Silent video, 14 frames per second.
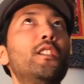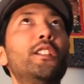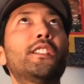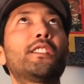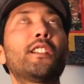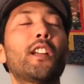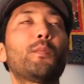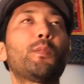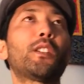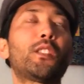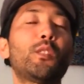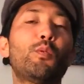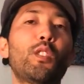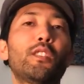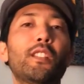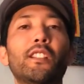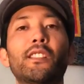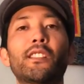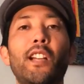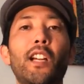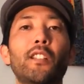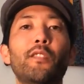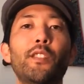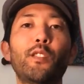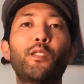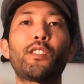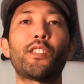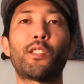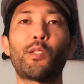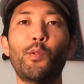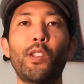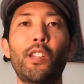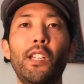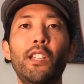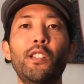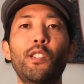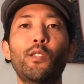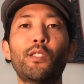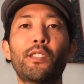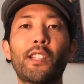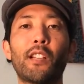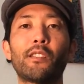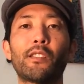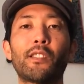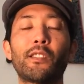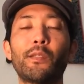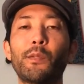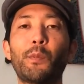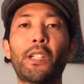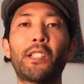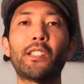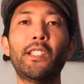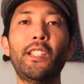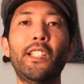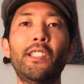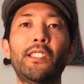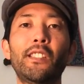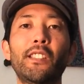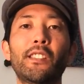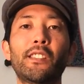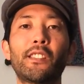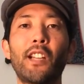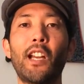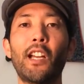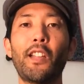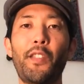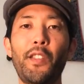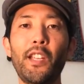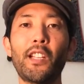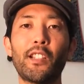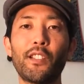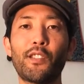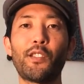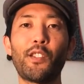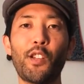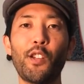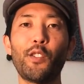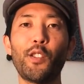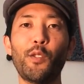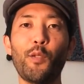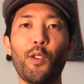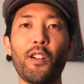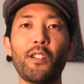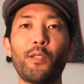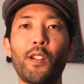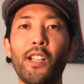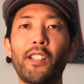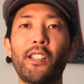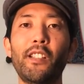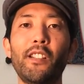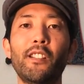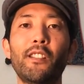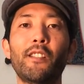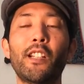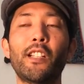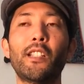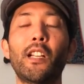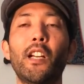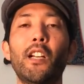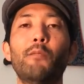it's not about the world outside of you, it's just within you. It sounds like the easiest thing because here you are, right here, right?